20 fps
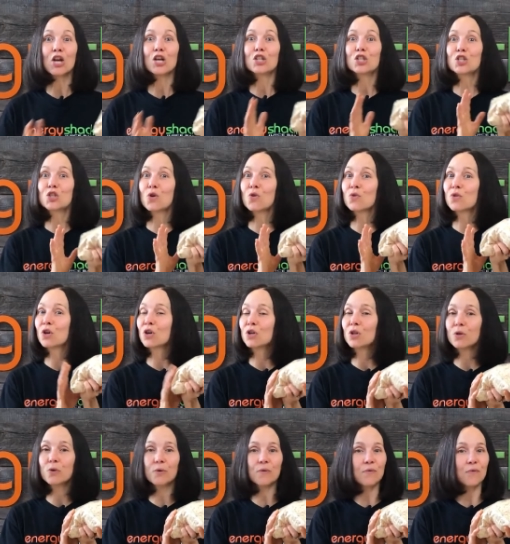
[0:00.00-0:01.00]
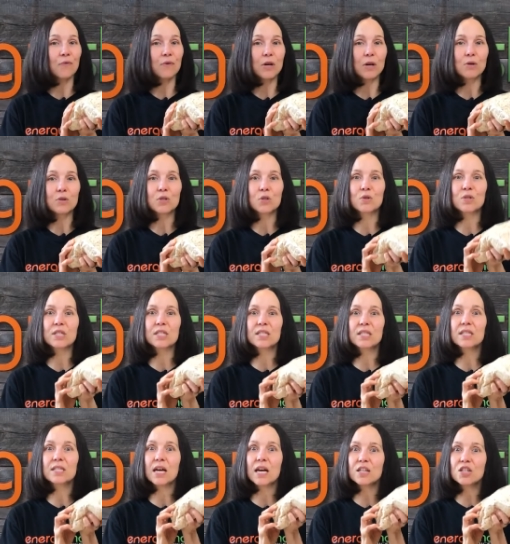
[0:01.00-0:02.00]
So the gluten-free oats are
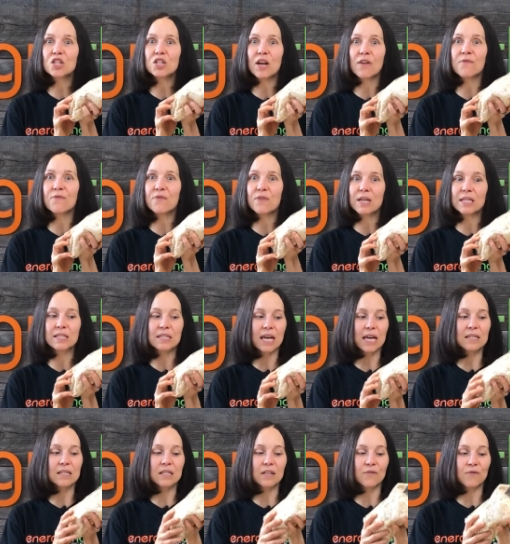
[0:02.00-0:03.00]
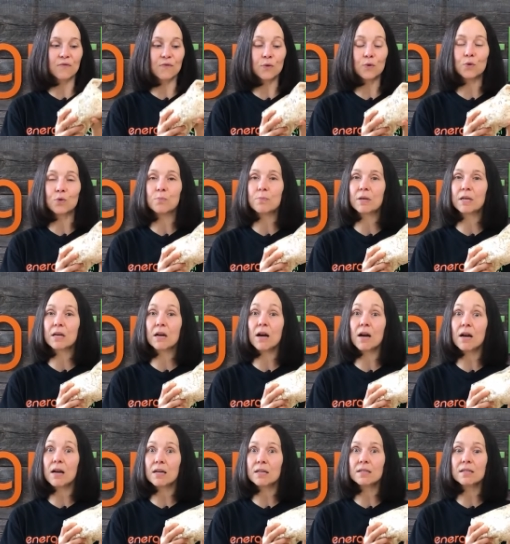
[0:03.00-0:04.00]
such a fantastic food
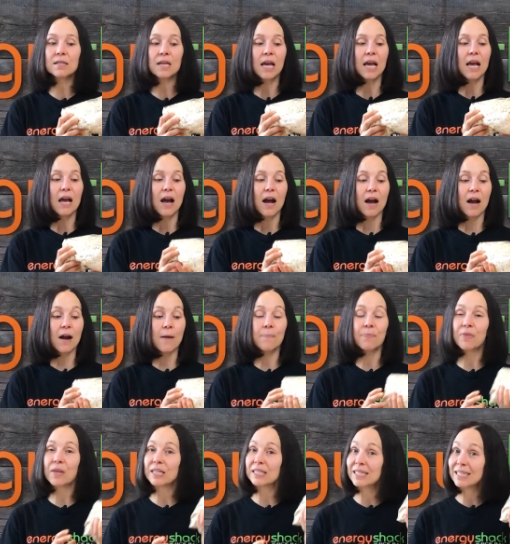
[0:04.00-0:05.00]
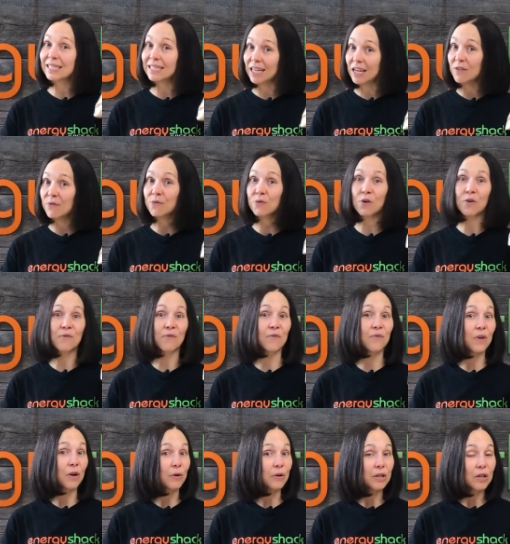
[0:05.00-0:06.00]
because they stay for a
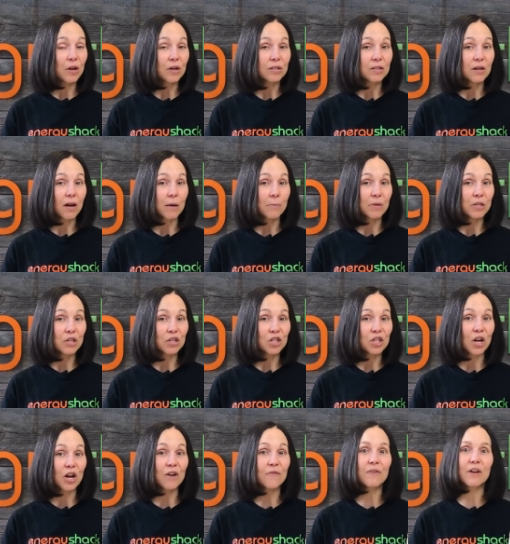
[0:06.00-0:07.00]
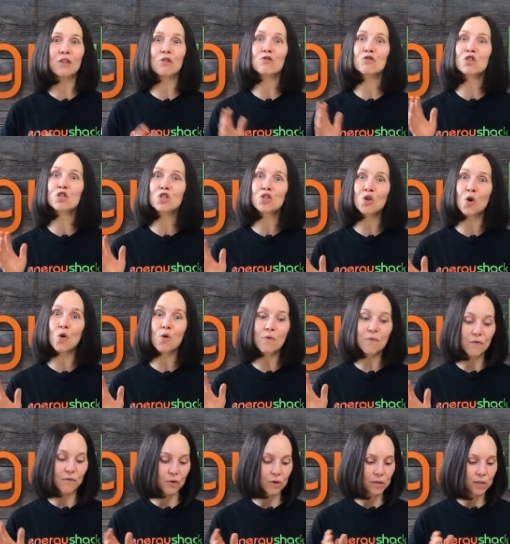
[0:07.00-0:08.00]
very long time on the shelf, and they're
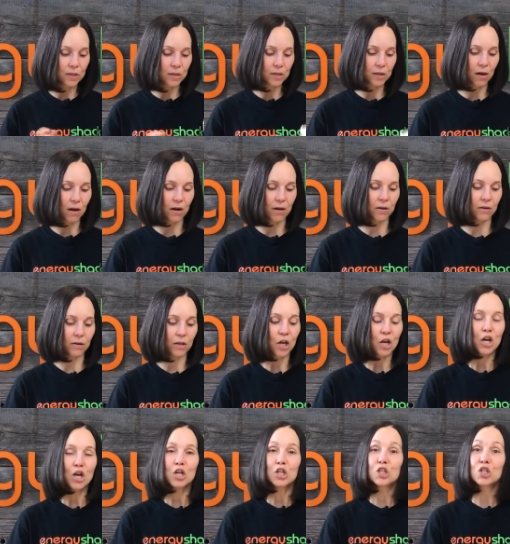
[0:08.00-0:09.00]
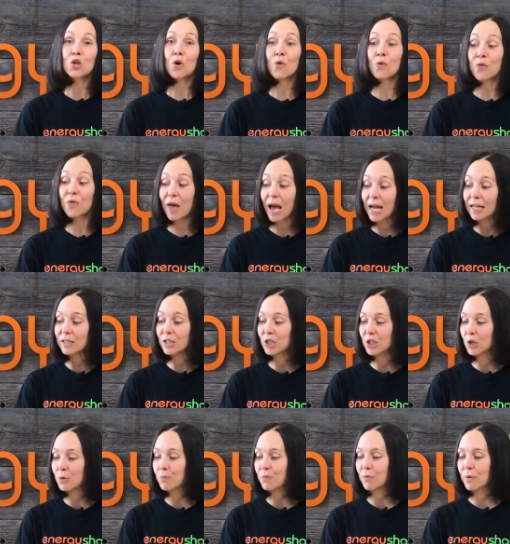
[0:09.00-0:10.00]
so versatile. So that's
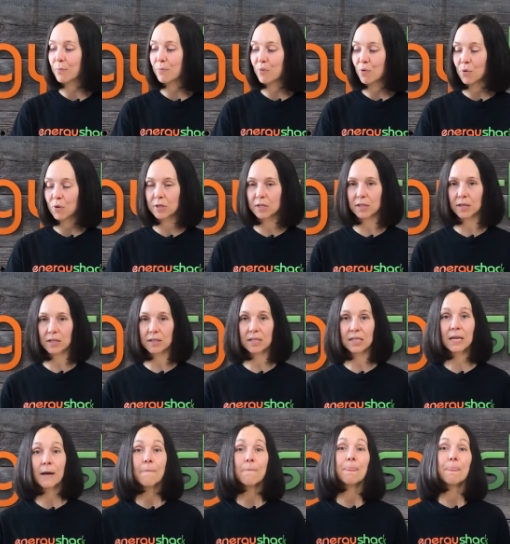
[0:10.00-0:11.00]
super important.